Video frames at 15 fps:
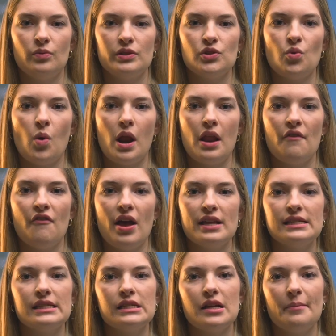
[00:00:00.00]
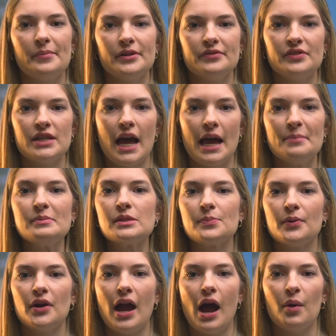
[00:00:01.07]
which quantifies the number of times
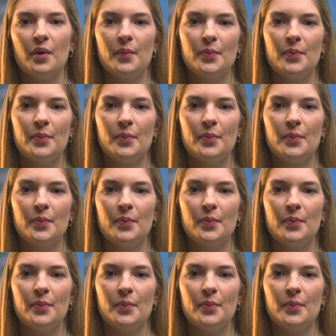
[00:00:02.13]
per hour